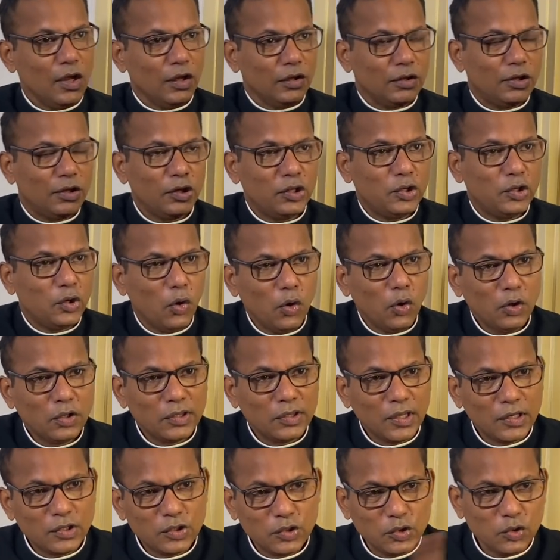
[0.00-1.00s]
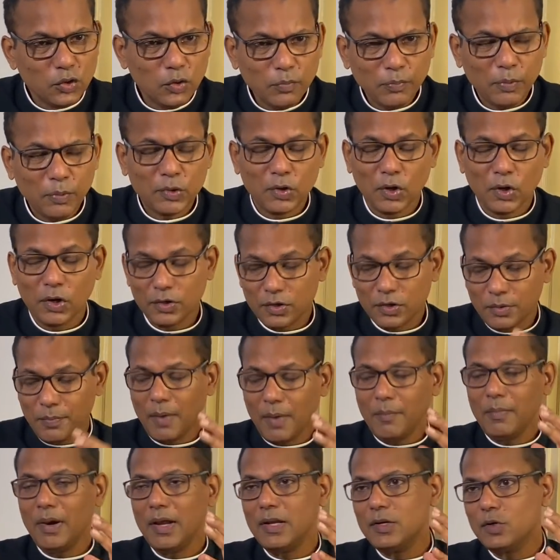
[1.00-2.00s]
the yoke that you put on.
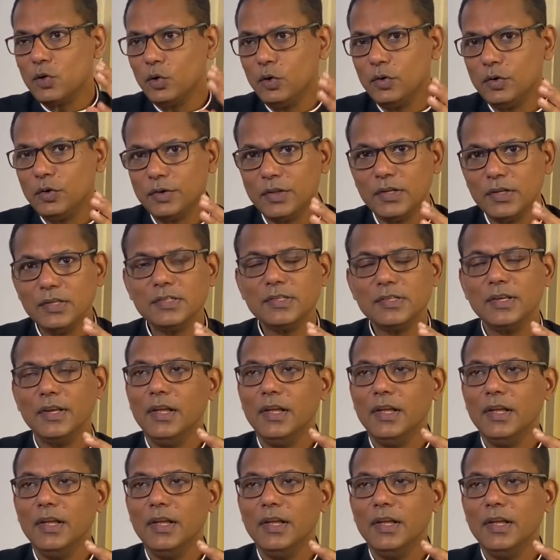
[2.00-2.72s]
Remember, I told you this